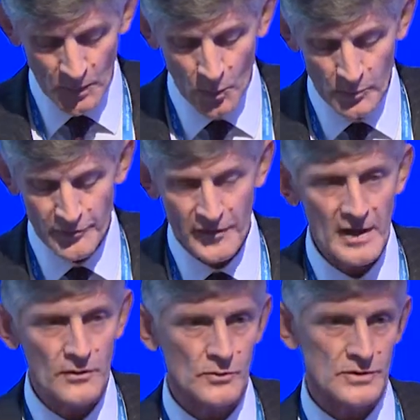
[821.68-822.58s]
what we
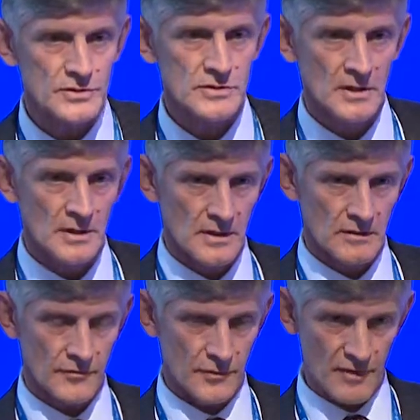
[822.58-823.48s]
found was
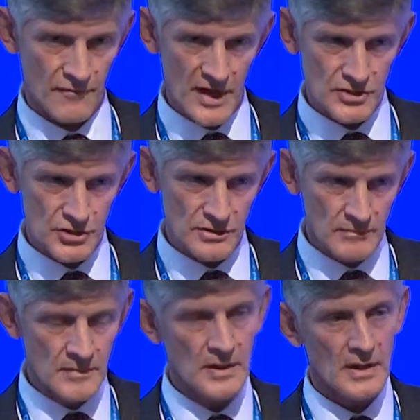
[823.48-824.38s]
from invention
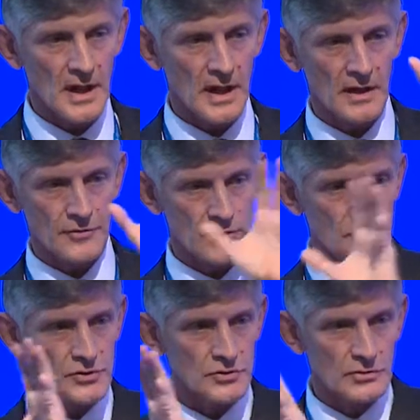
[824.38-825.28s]
uh, through
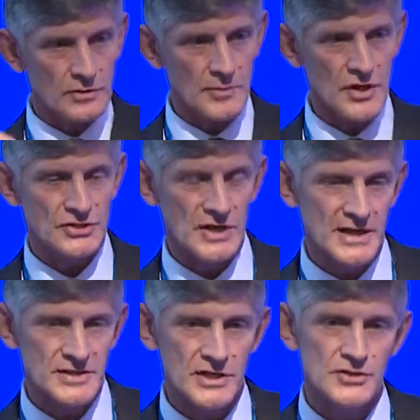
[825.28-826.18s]
to
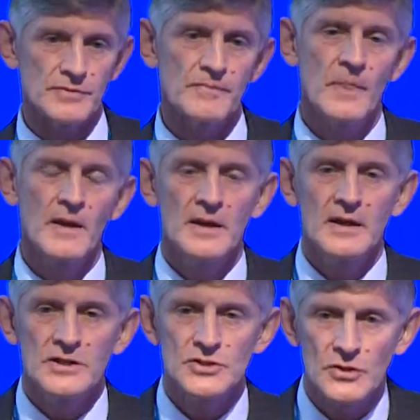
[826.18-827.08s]
commercialization
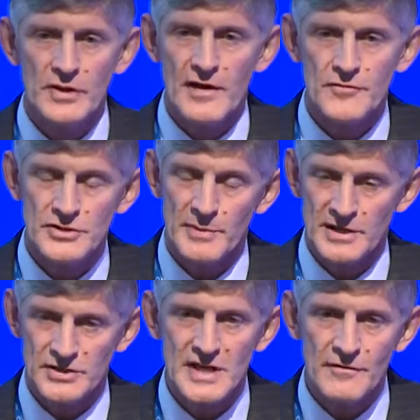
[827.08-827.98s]
took on average
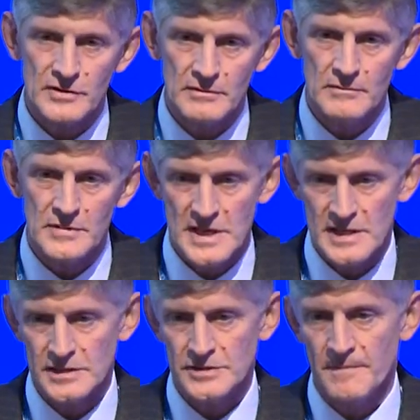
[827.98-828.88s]
about seven
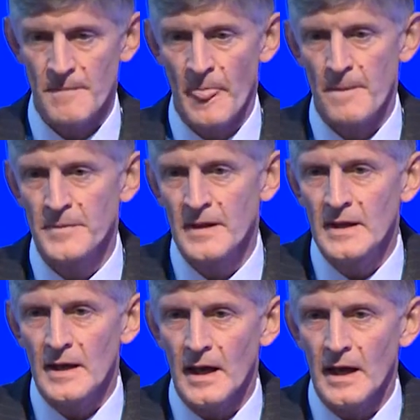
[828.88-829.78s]
years.
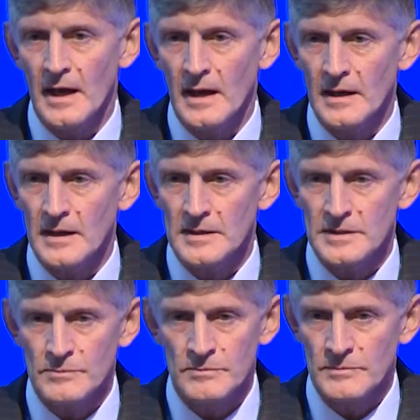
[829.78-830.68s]
Uh, it
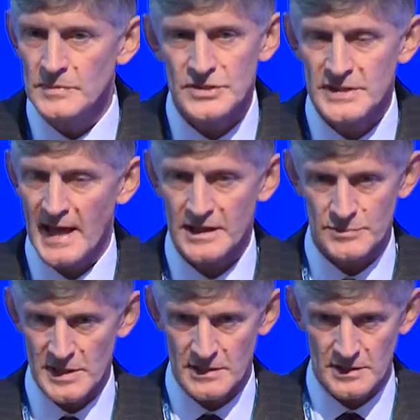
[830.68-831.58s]
staggers
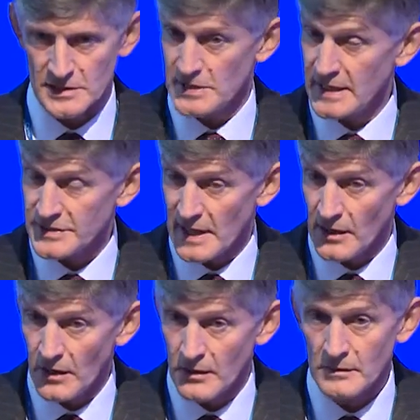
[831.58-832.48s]
me that it takes
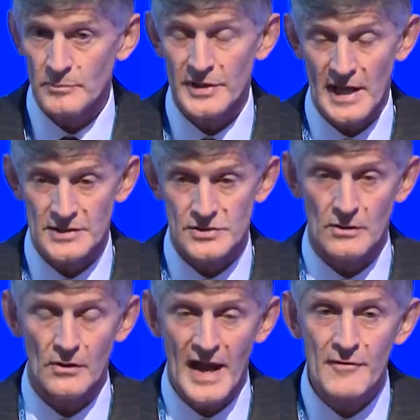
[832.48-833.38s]
that long, but that's
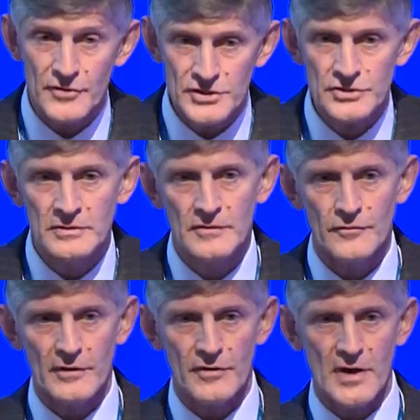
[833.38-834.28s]
on average.
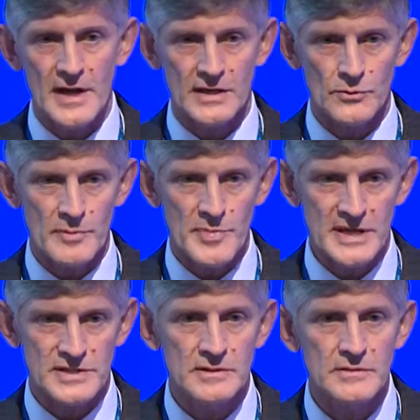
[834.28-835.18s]
Very rarely do we
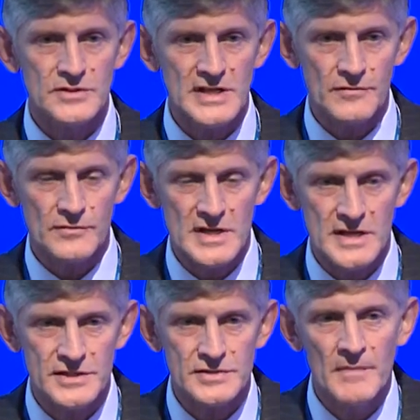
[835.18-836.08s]
beat seven
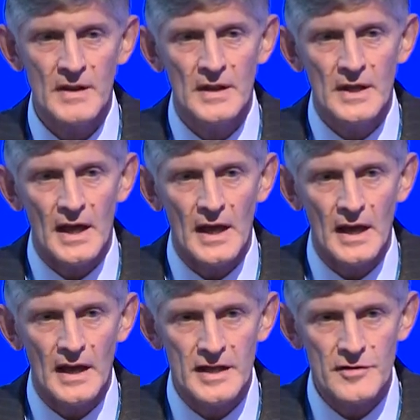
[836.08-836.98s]
years.
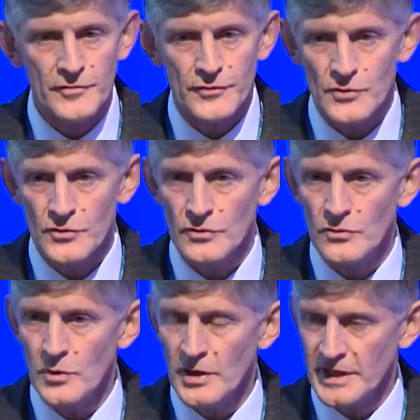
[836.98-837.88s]
Uh, and if
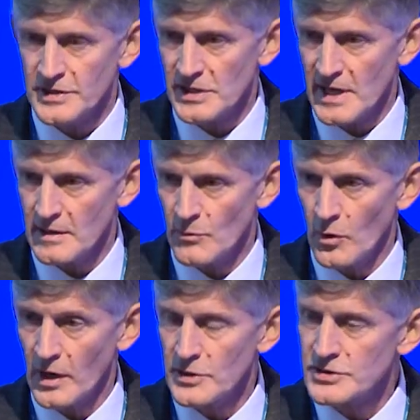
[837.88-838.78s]
through working together
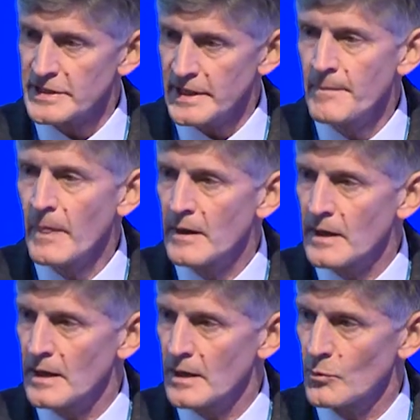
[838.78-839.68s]
more closely
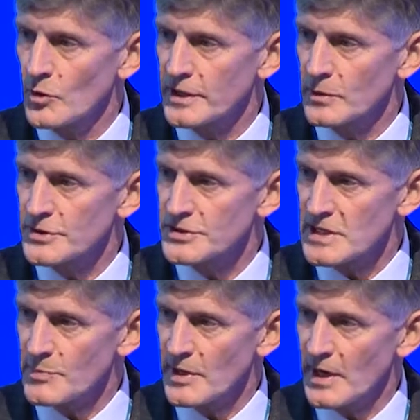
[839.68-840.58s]
uh, and working with
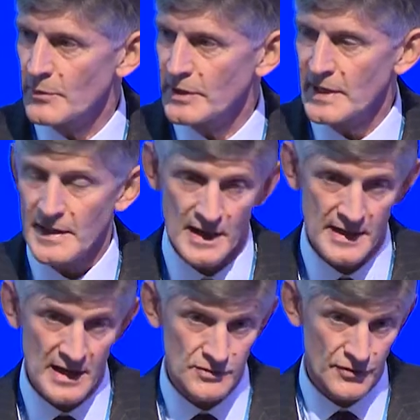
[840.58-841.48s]
the CPI, we could get that
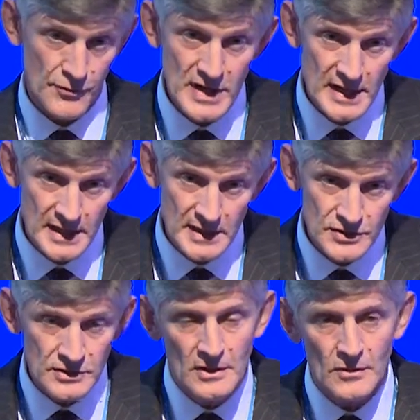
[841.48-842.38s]
down to three
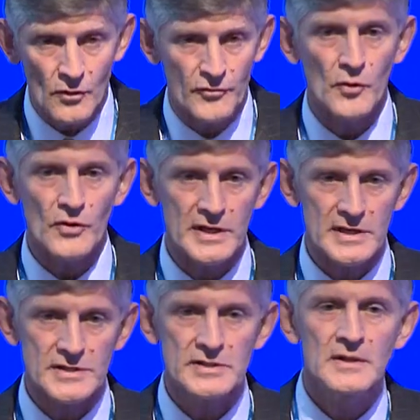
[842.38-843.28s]
years or four
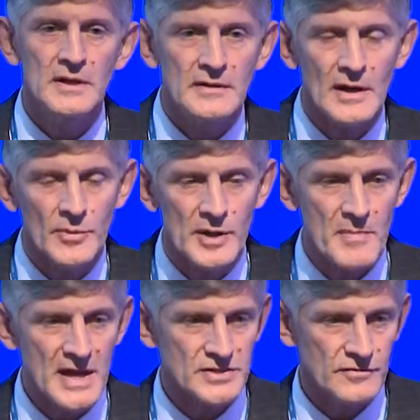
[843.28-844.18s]
years, that would be a
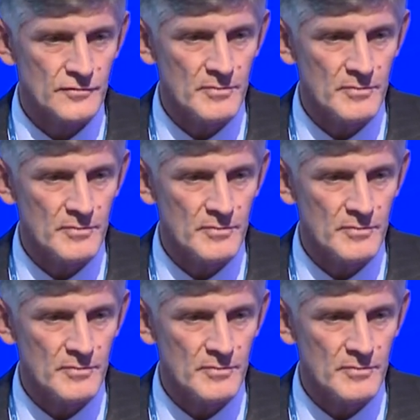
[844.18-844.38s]
massive,